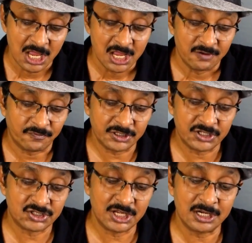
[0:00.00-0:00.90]
For the
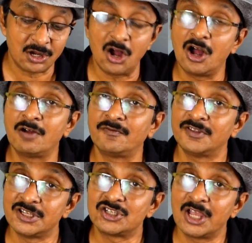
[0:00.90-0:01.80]
sake of
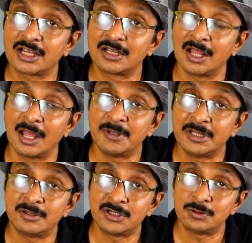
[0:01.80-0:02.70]
this
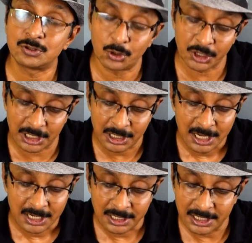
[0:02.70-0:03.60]
tutorial,
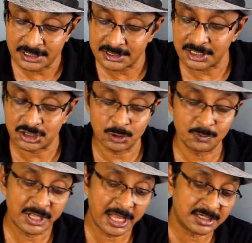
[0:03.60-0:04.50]
let us assume
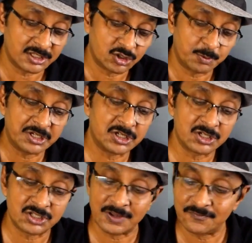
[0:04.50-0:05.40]
that the
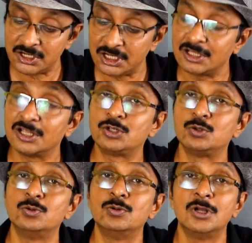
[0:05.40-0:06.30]
spectators have taken the
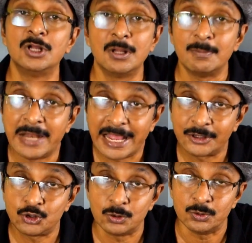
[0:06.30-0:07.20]
2 black
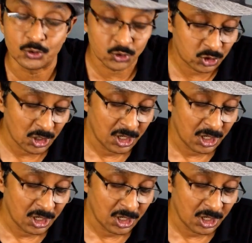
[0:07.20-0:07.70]
2s,